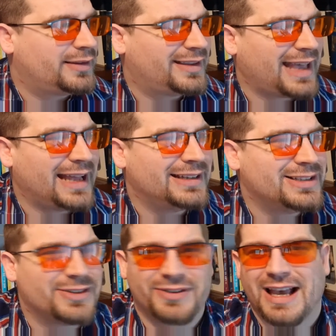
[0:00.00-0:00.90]

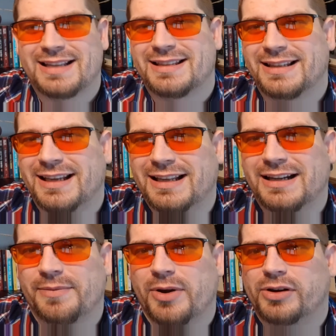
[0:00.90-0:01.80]
gallons of gasoline
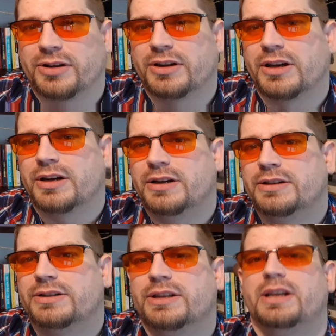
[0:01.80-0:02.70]
in American
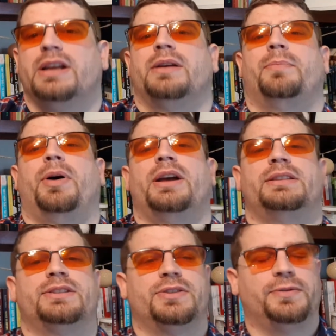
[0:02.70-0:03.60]
cars,
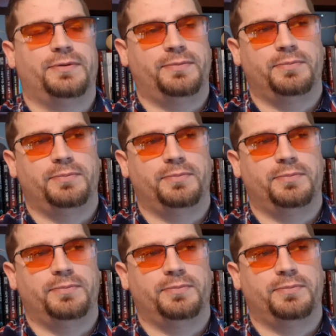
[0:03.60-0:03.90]
pints of,